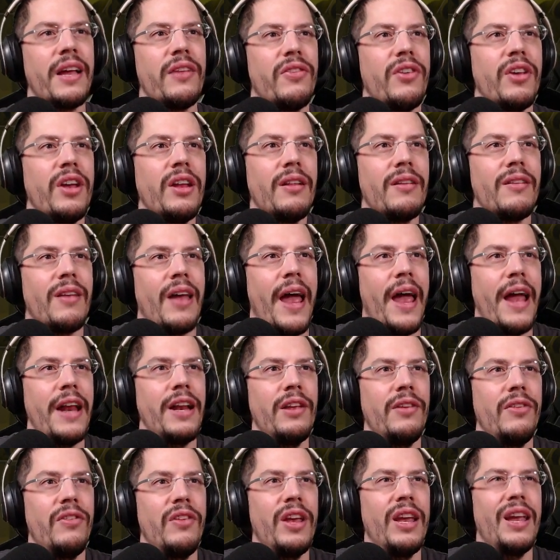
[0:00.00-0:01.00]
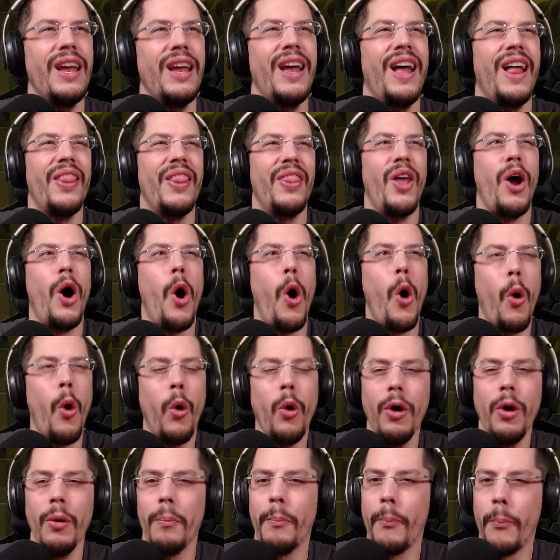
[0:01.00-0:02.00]
gets hit, and you see the
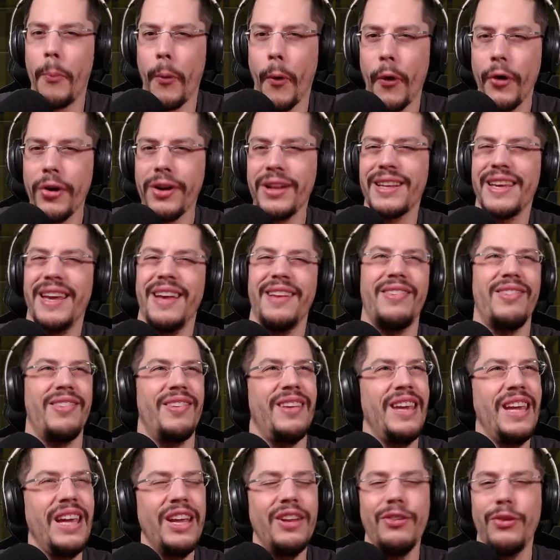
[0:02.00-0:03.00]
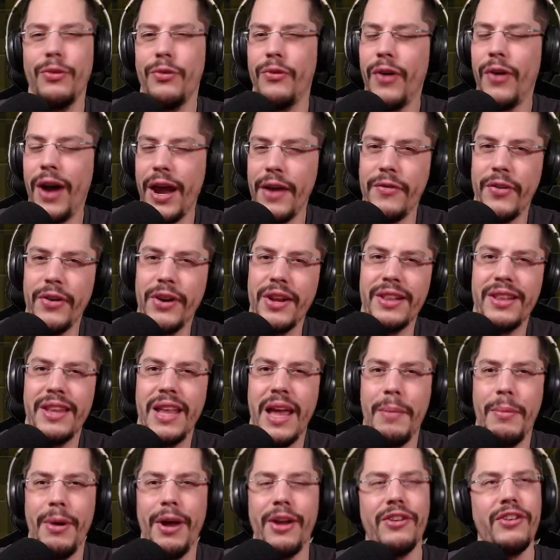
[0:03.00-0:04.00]
whole board gets each 500
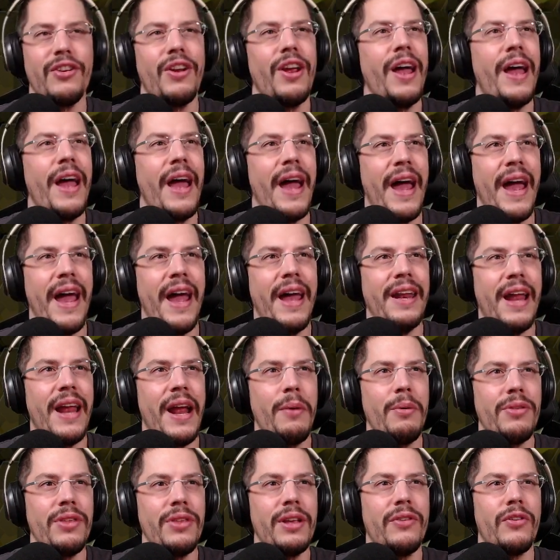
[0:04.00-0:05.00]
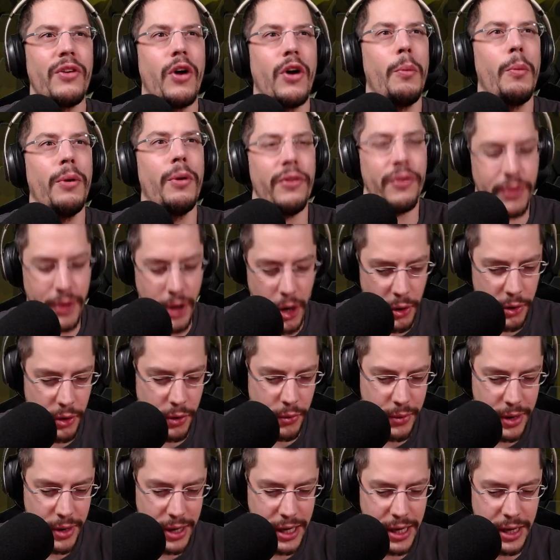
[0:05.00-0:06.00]
damage, and everything is almost down
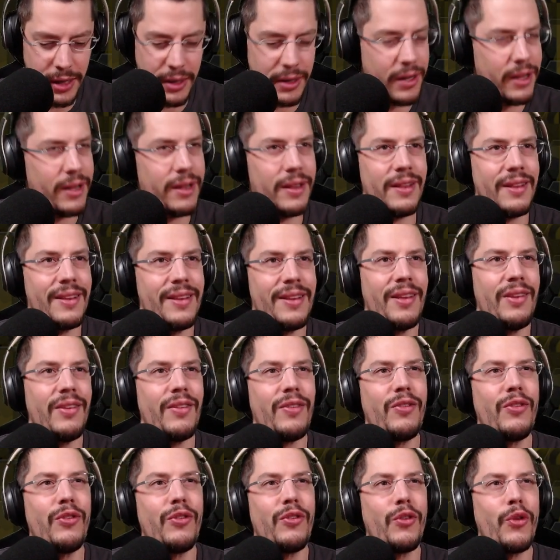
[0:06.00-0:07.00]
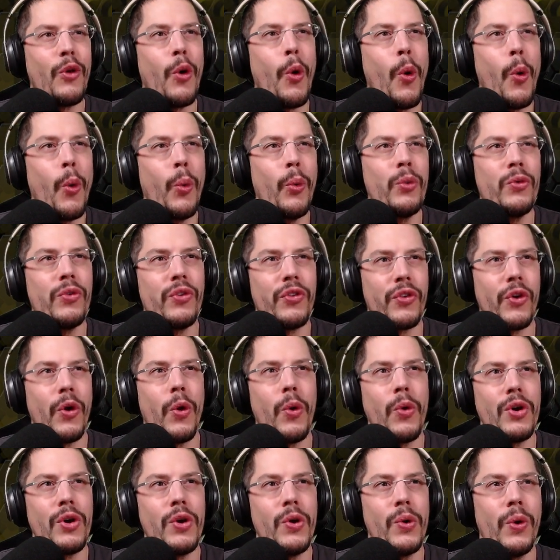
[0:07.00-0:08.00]
already. This is so
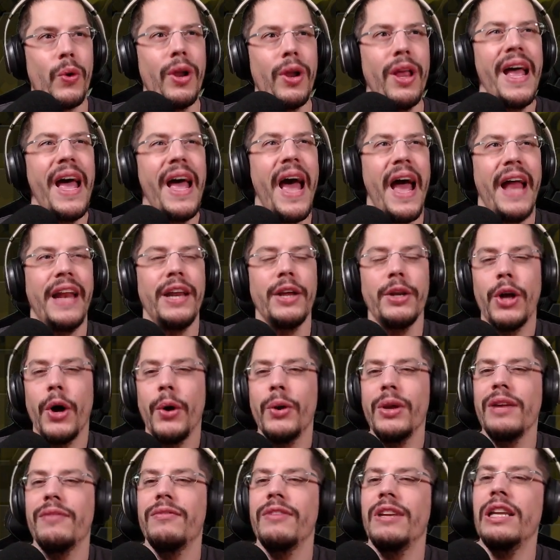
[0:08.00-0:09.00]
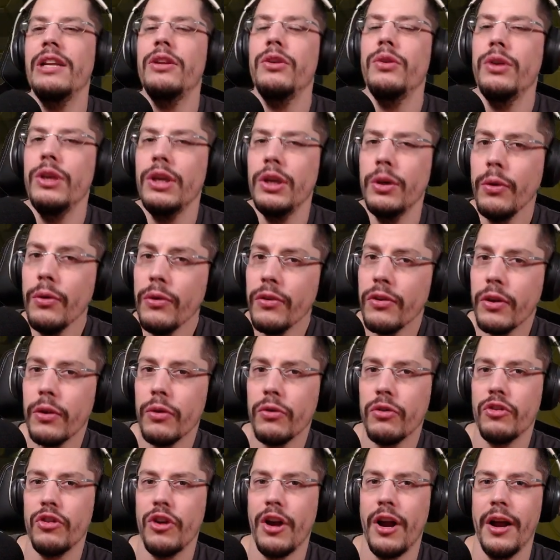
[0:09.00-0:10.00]
cool, and you don't even need to use
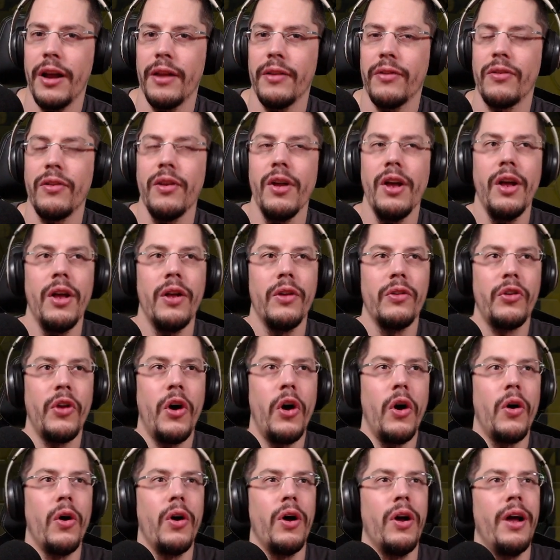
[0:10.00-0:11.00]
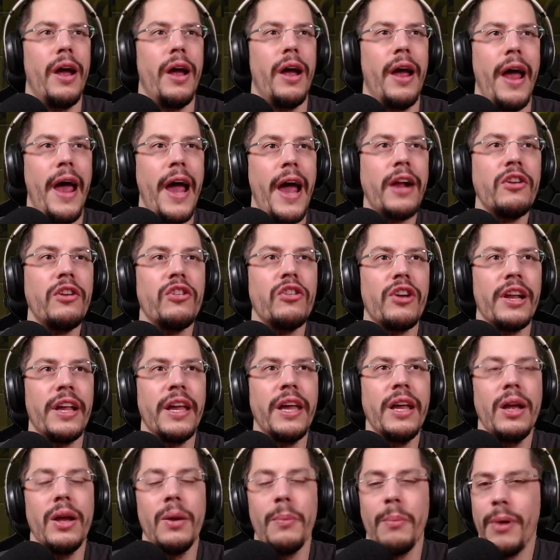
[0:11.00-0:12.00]
those giants. So
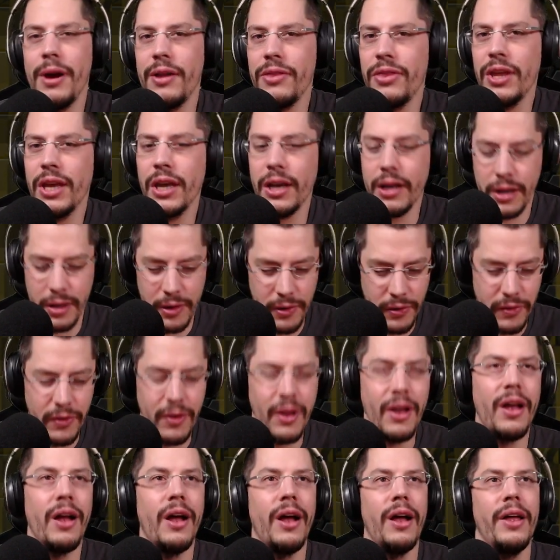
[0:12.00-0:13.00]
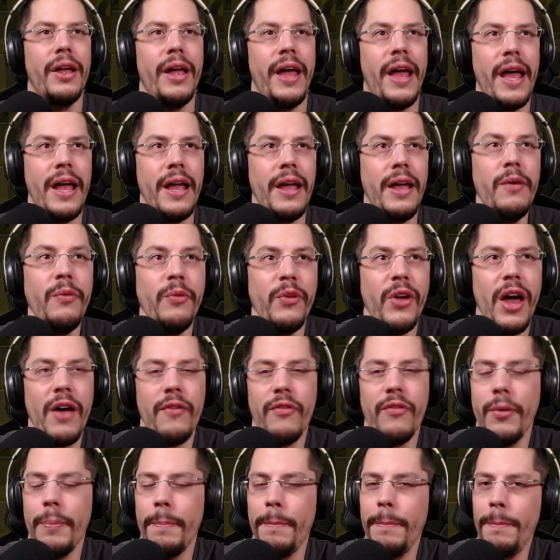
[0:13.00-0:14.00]
actually my thinking is, if you
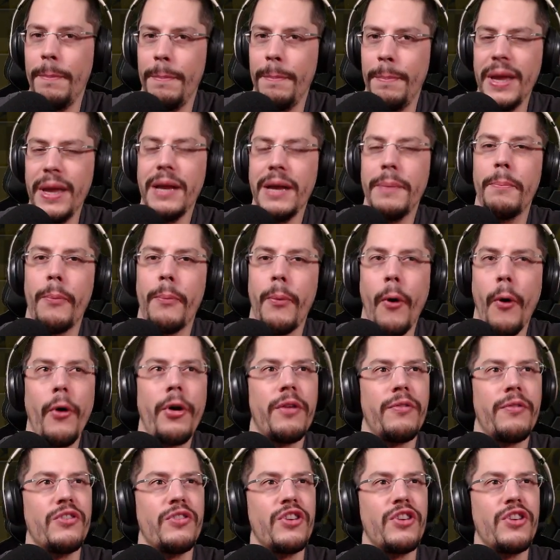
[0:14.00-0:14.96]
have a big board of